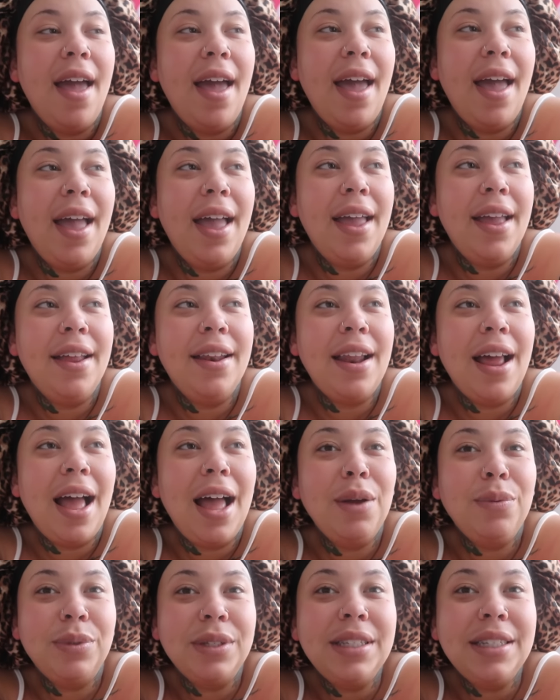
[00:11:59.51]
And
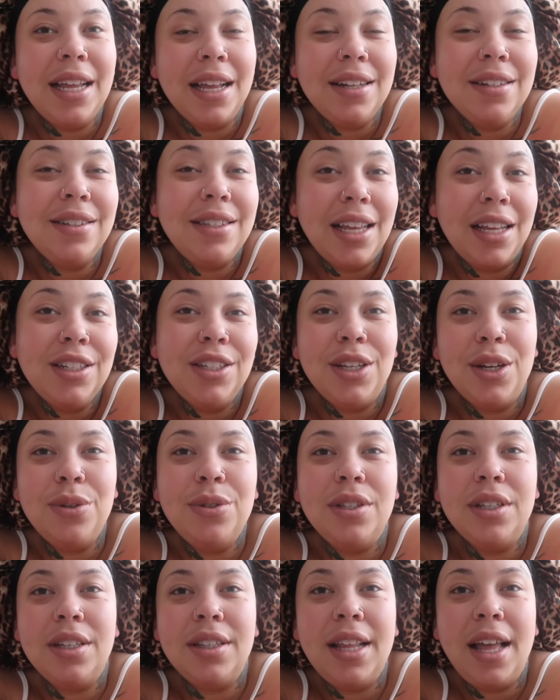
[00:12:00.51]
I will stand ten toes
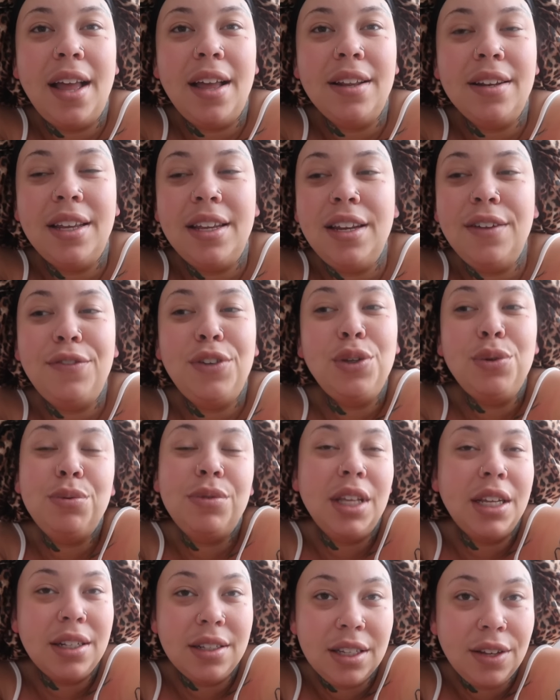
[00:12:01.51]
on that. And if you
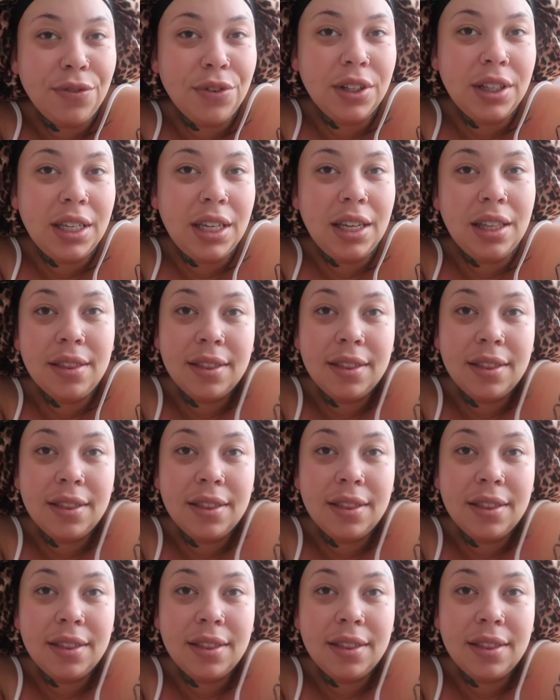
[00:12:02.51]
think differently,